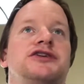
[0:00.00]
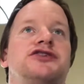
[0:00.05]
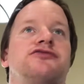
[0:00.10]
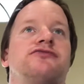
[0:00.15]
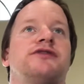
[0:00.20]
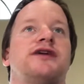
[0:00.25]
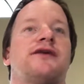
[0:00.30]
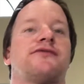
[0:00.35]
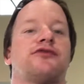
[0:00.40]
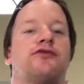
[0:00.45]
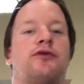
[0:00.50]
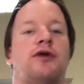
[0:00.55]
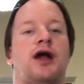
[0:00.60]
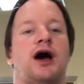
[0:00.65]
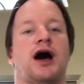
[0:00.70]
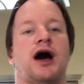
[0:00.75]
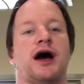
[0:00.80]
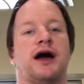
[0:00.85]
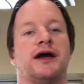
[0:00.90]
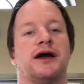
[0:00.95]
You would have to
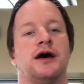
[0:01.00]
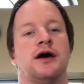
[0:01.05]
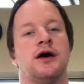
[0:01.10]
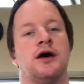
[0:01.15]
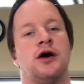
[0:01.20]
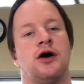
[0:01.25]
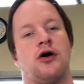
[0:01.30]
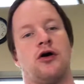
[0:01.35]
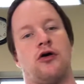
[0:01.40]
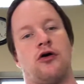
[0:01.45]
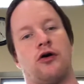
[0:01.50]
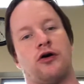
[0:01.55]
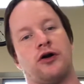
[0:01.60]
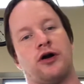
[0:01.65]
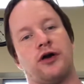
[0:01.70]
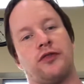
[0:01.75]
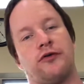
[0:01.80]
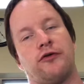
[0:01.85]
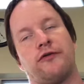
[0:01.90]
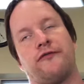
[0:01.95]
rely on
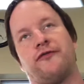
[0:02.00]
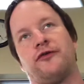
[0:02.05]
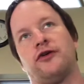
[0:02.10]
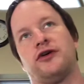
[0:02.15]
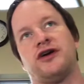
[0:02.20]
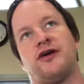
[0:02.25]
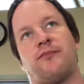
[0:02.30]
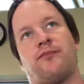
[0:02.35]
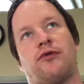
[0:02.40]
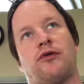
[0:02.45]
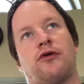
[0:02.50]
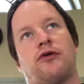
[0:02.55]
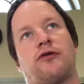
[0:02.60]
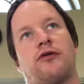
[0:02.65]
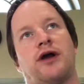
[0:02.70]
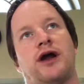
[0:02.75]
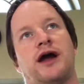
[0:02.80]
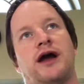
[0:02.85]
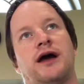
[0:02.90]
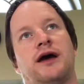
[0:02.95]
other affiliate
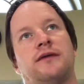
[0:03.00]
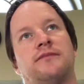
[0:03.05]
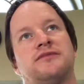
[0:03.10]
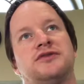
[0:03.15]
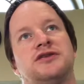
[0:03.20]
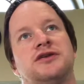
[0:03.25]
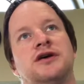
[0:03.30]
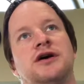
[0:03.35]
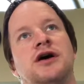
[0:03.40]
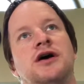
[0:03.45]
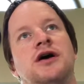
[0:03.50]
programs.